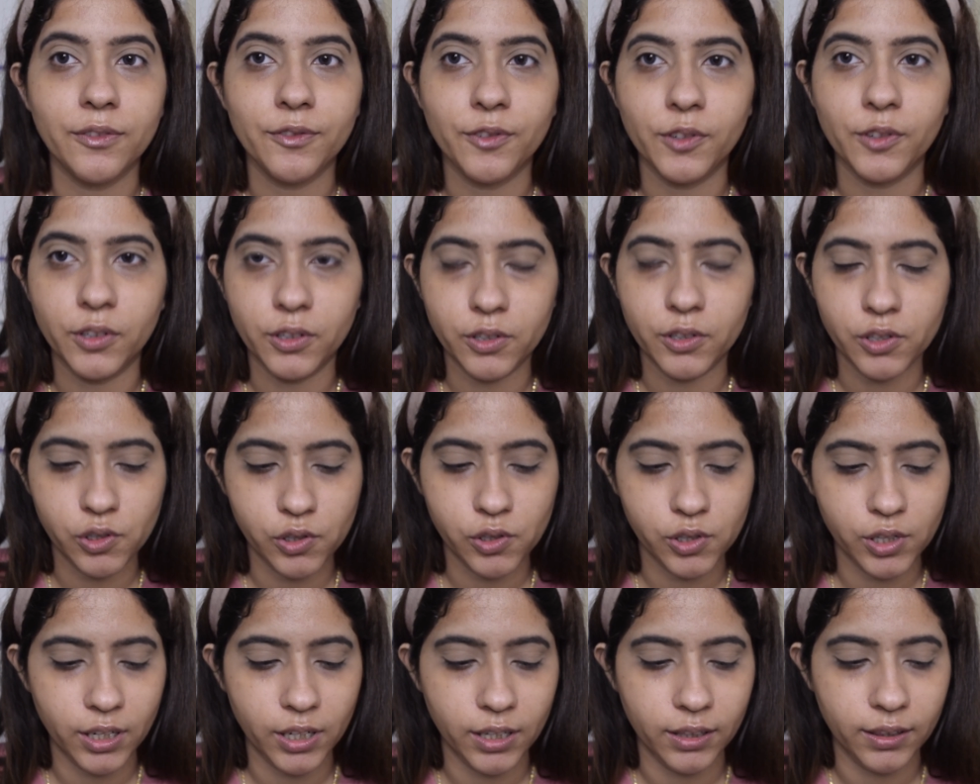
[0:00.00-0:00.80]

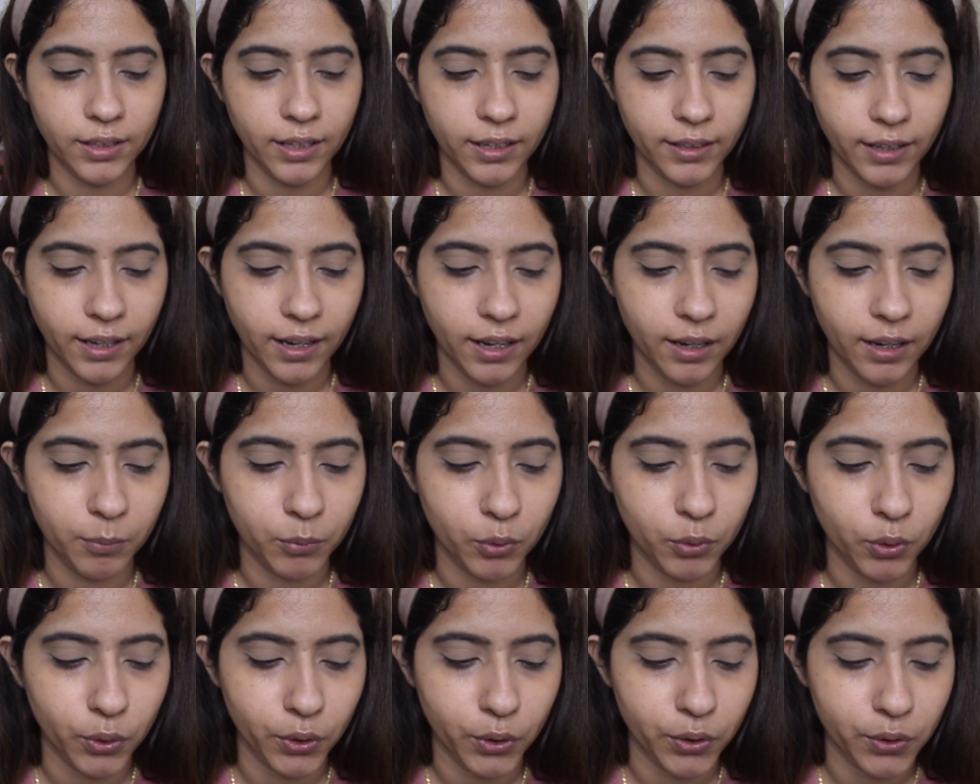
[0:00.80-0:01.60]
first shade that
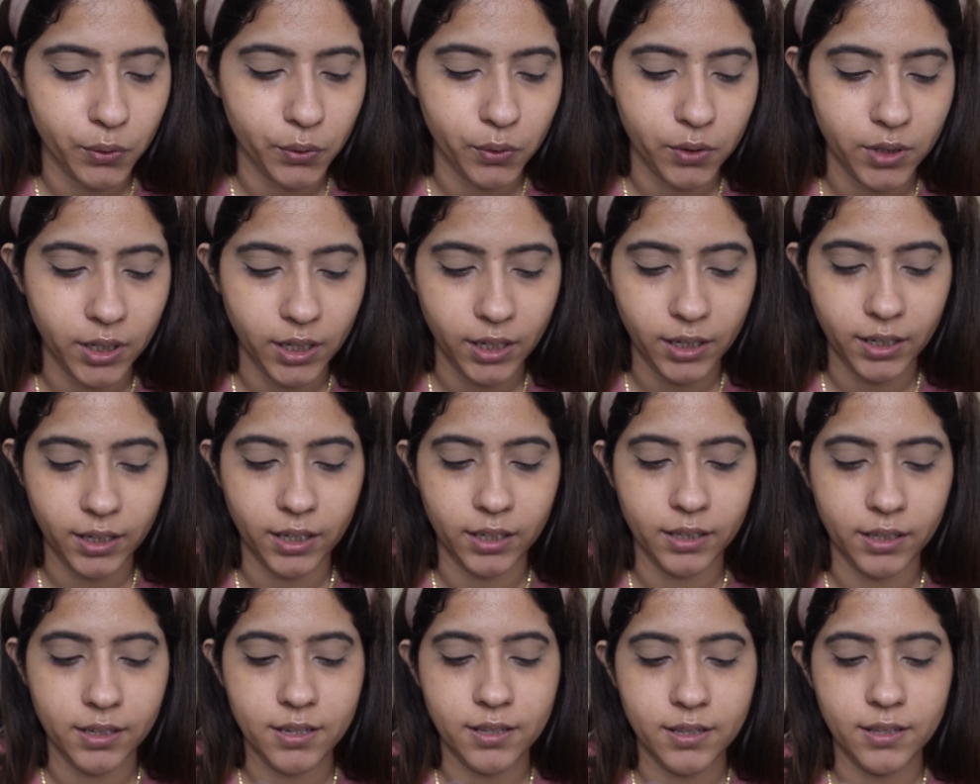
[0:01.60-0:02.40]
I'm going to
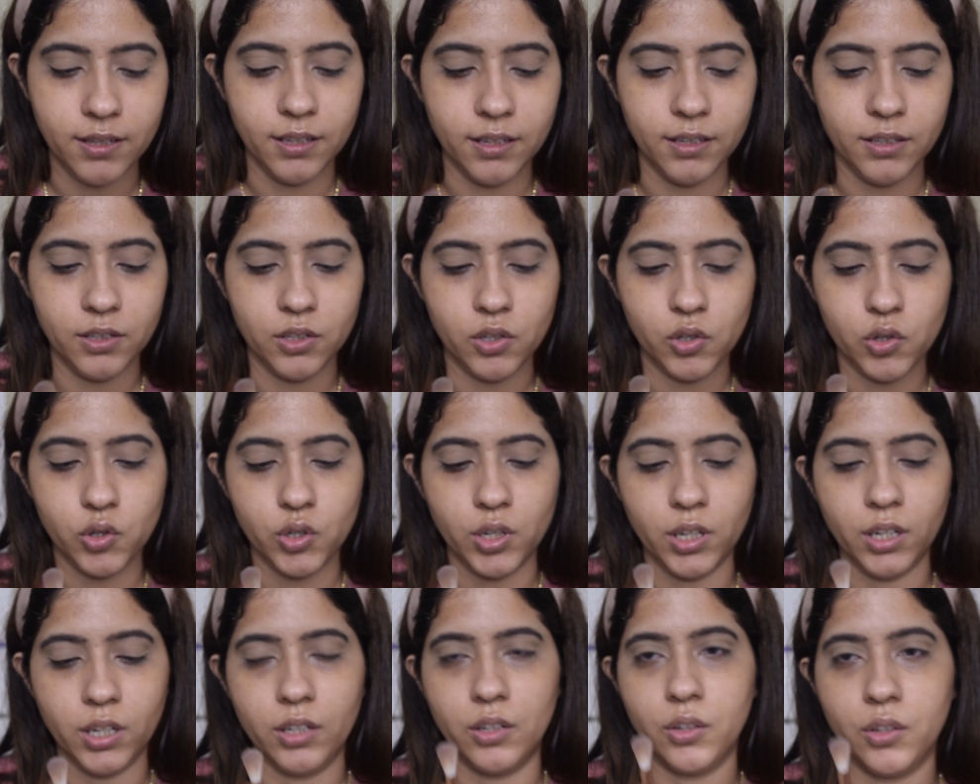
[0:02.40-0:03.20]
take is this
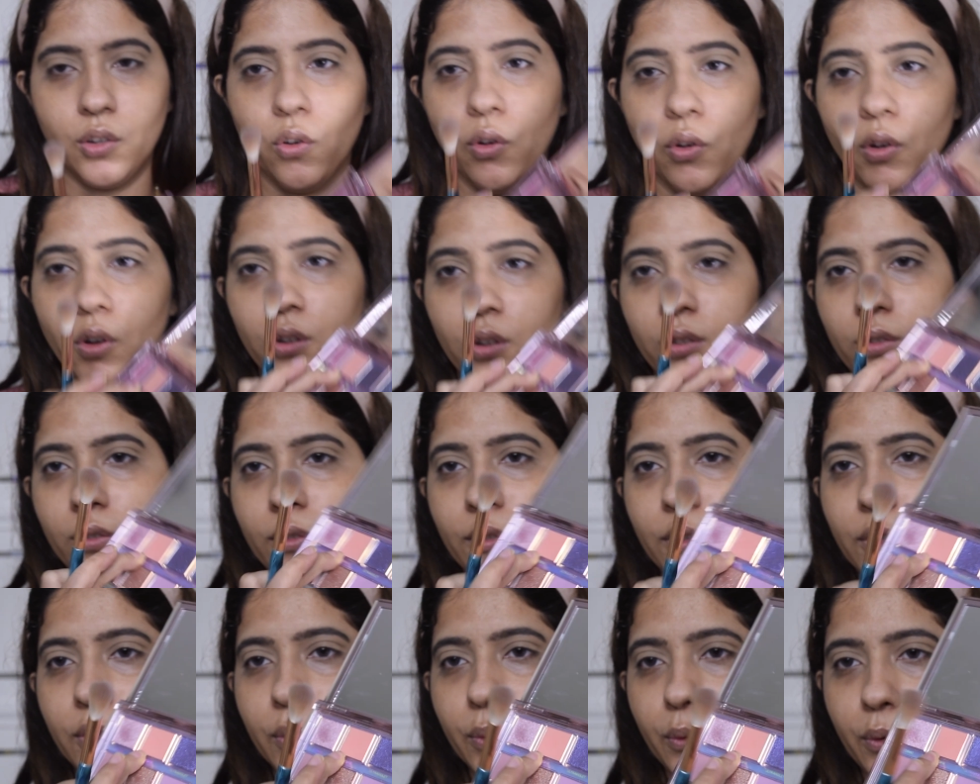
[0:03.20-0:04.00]
shade called
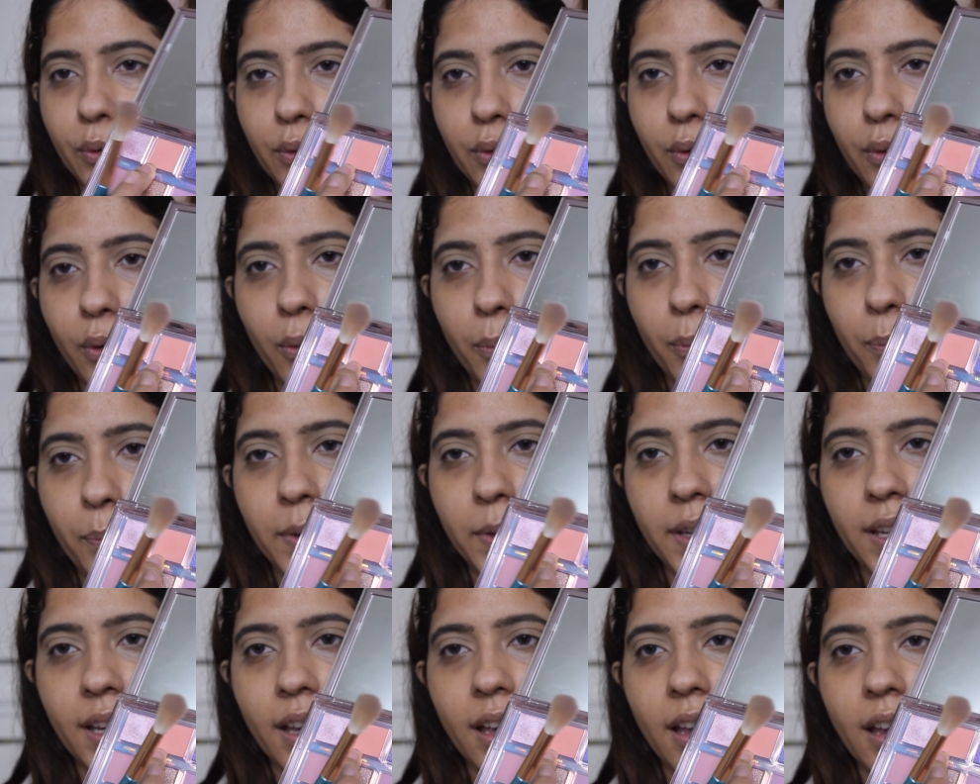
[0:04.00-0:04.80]

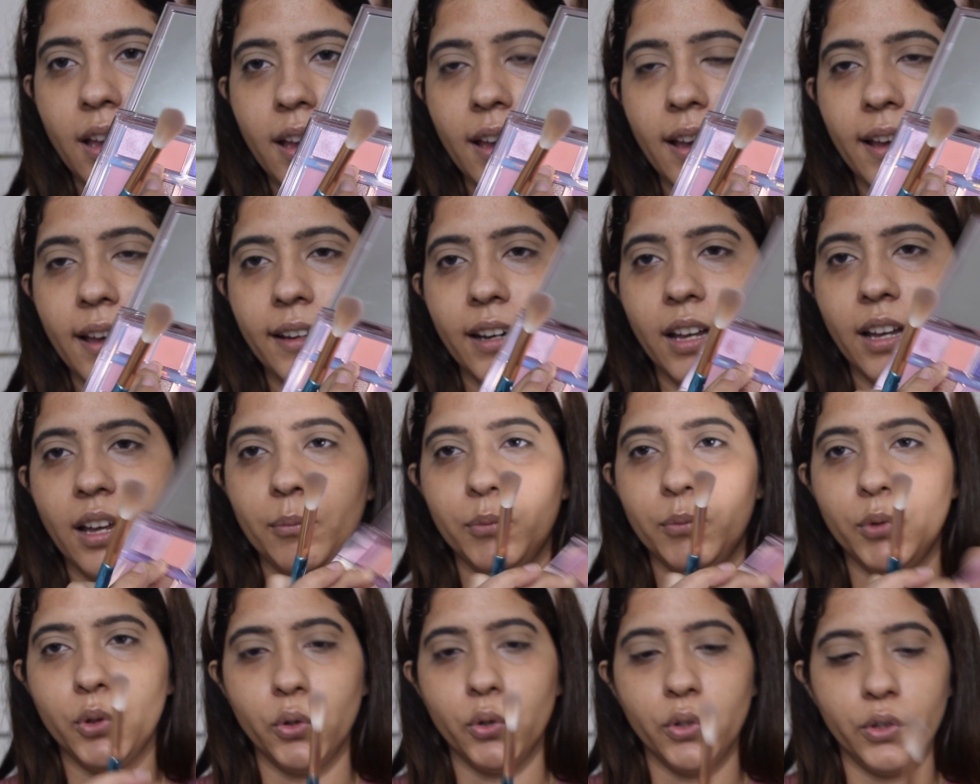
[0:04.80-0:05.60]
Utopia, and
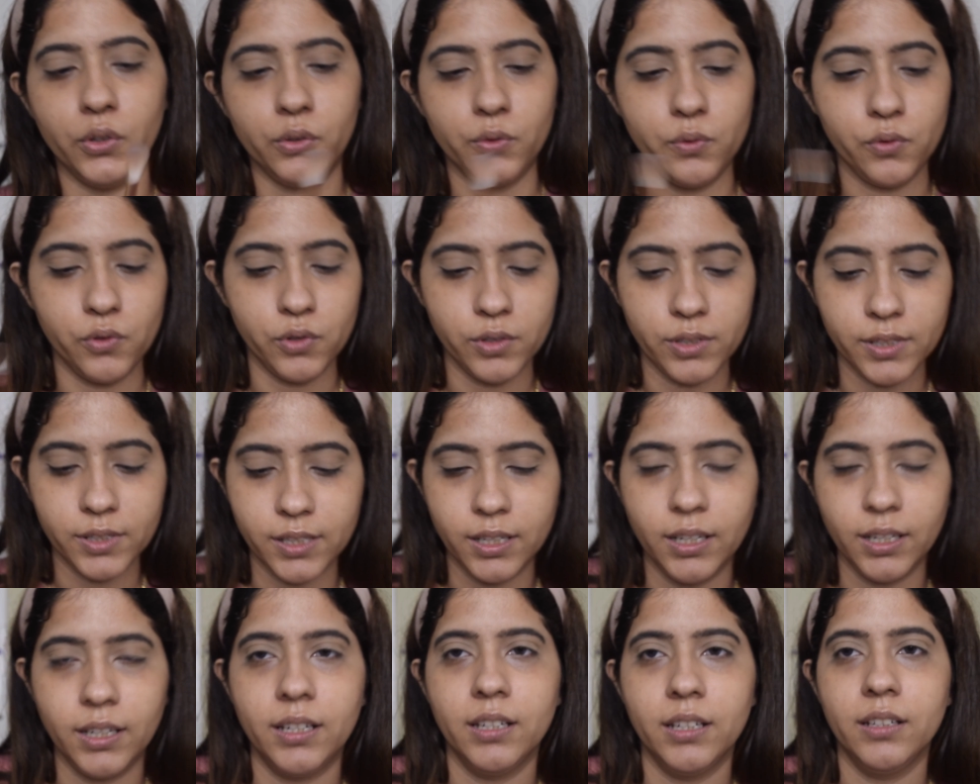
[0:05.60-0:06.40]
I'm going to just
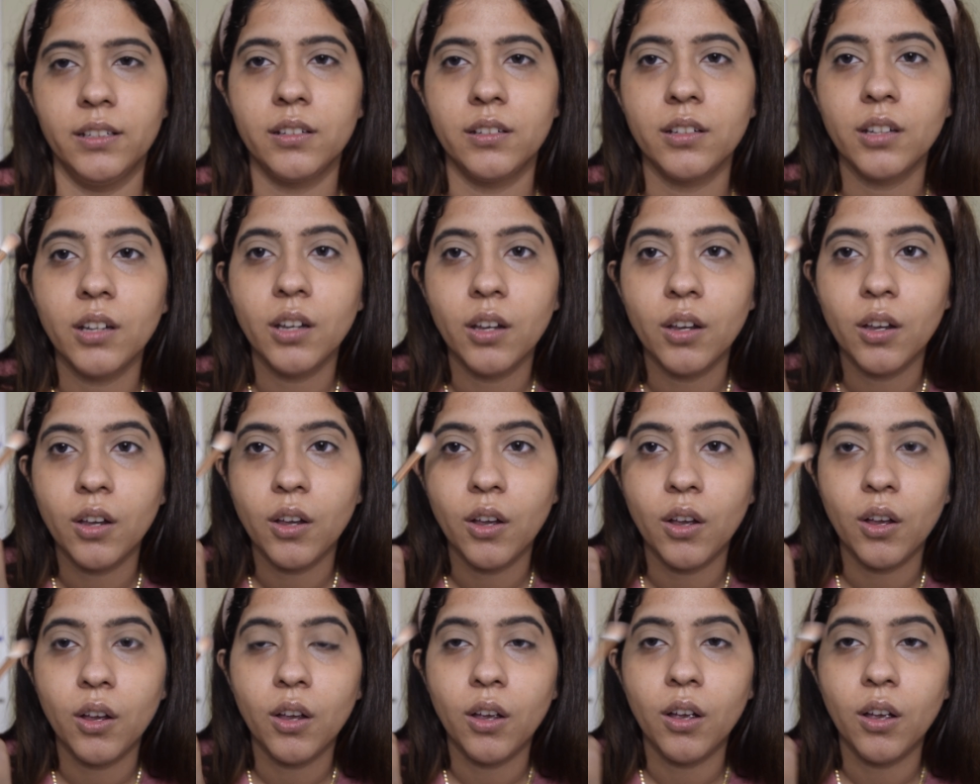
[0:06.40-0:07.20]
take it
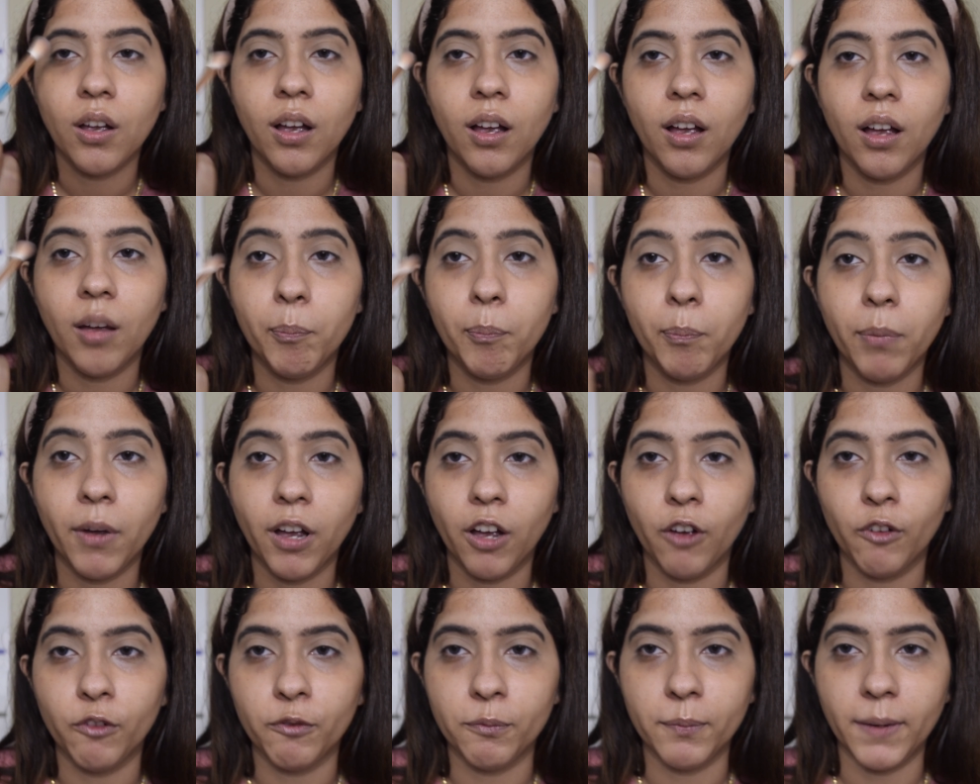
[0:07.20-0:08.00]

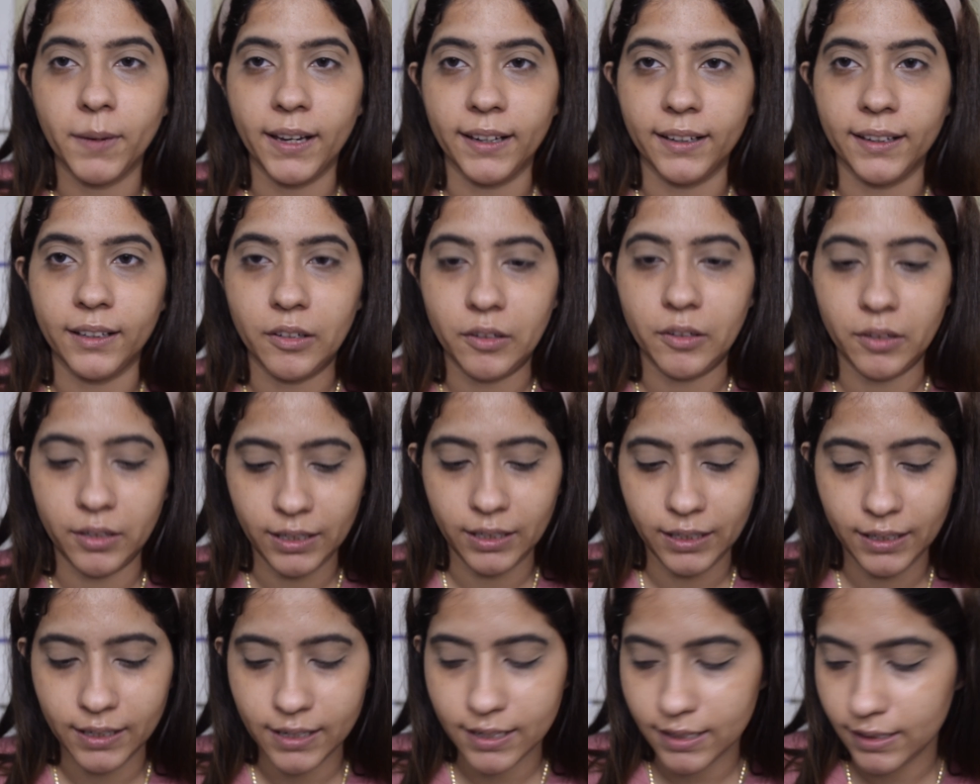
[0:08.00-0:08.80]
above my
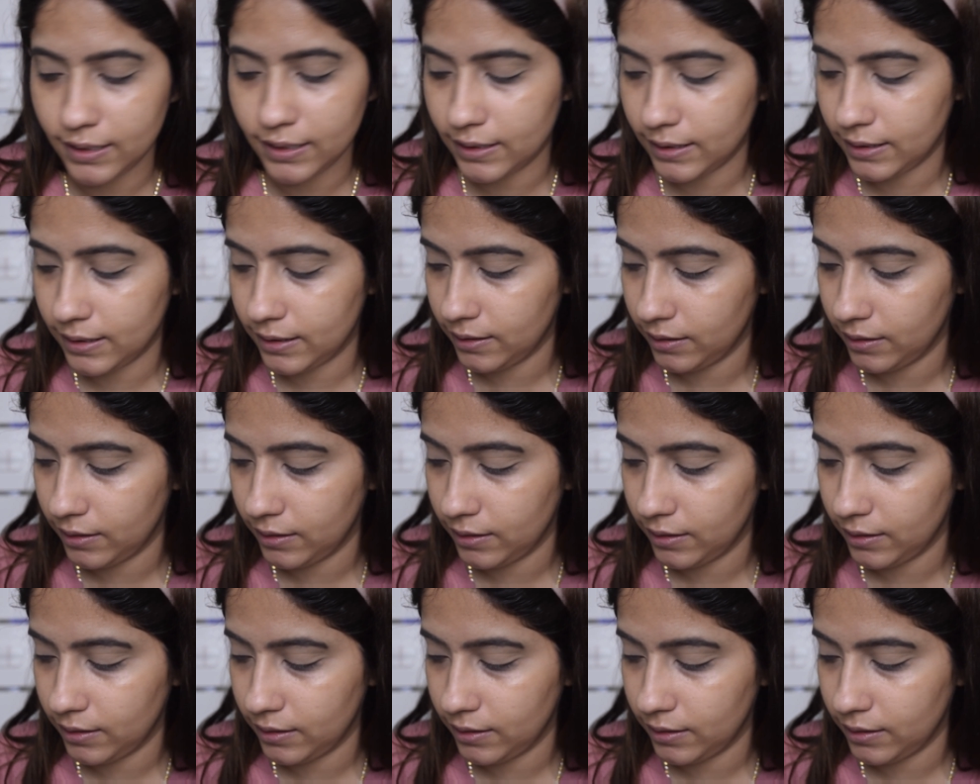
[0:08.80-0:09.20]
crease.